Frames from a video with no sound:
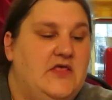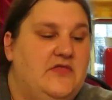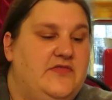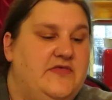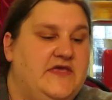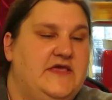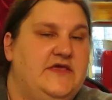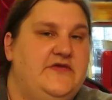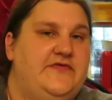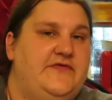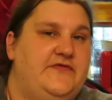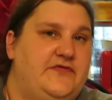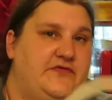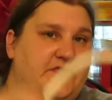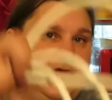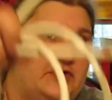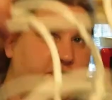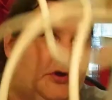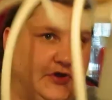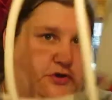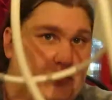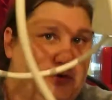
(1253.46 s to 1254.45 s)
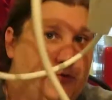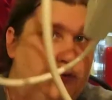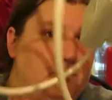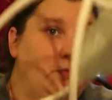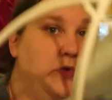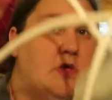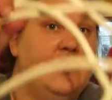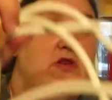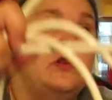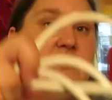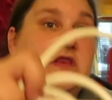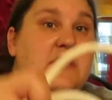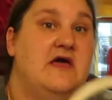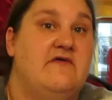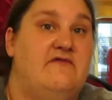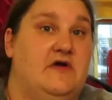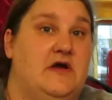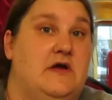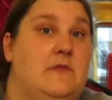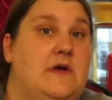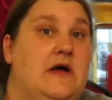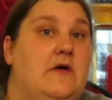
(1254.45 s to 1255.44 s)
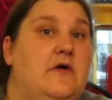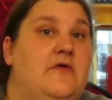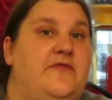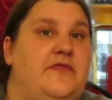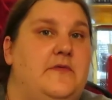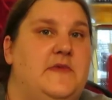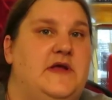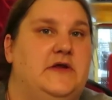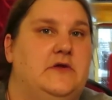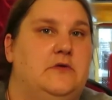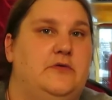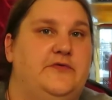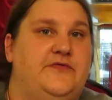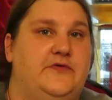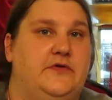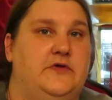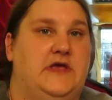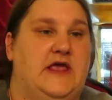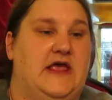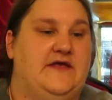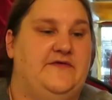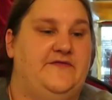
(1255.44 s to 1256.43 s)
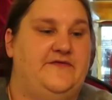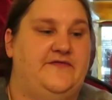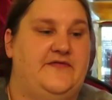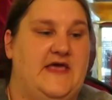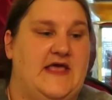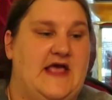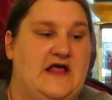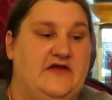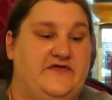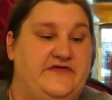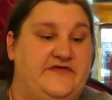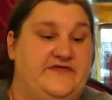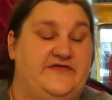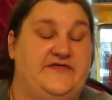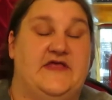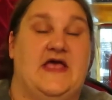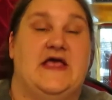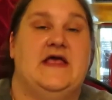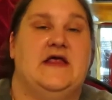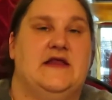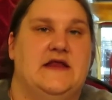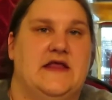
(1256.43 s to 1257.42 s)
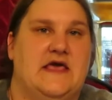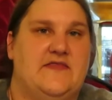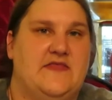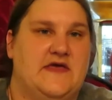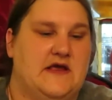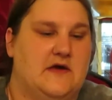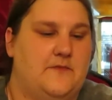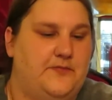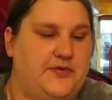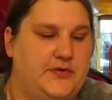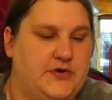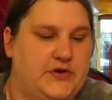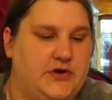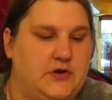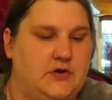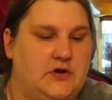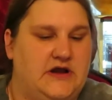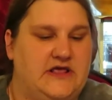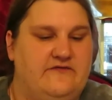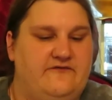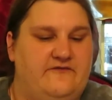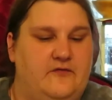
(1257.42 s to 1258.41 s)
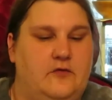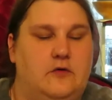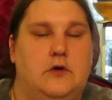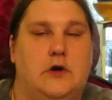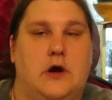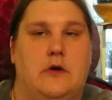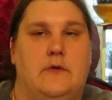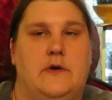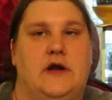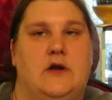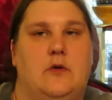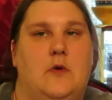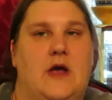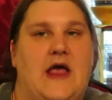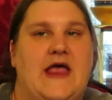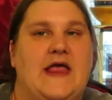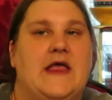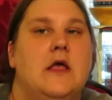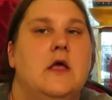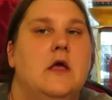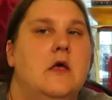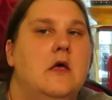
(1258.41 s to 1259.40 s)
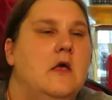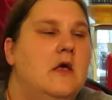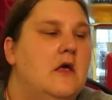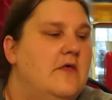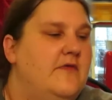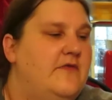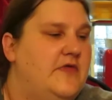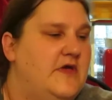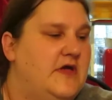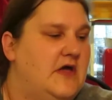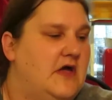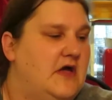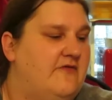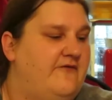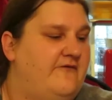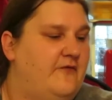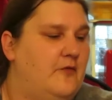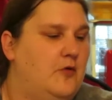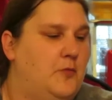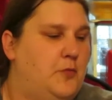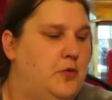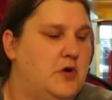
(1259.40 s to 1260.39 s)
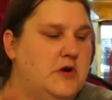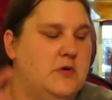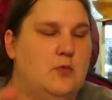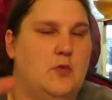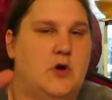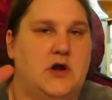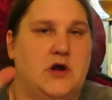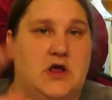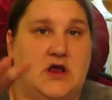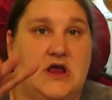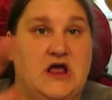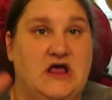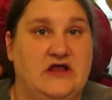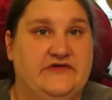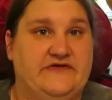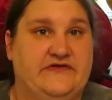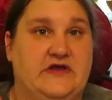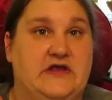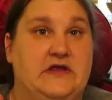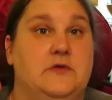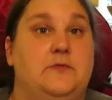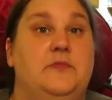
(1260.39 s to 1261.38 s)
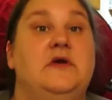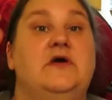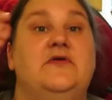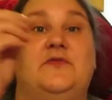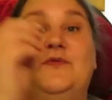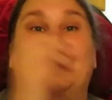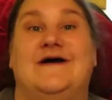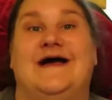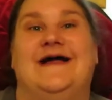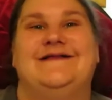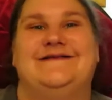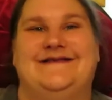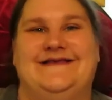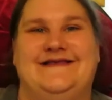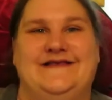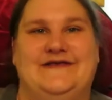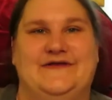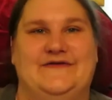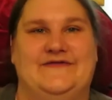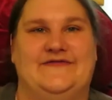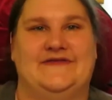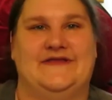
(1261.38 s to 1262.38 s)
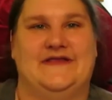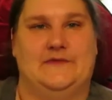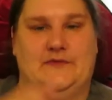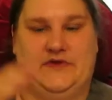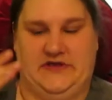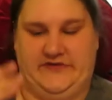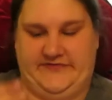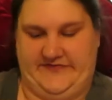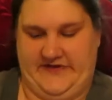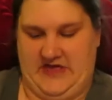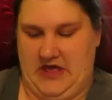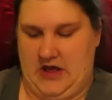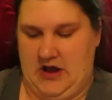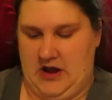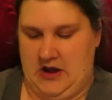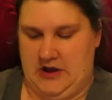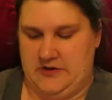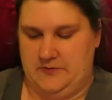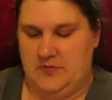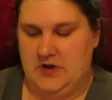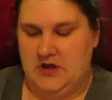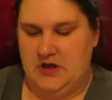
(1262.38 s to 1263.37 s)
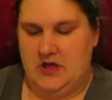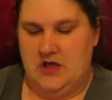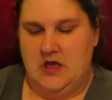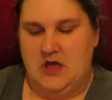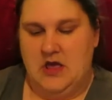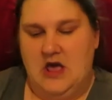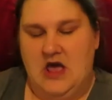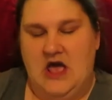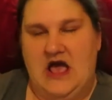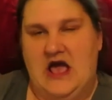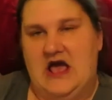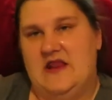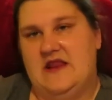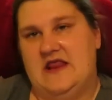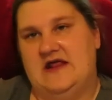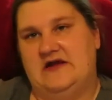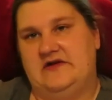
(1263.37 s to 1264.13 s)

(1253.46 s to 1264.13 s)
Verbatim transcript: these two never come out of the medical suitcase they actually stay in there they are purely for going away the 4.1 I can't show you because we're actually using it we use it at home and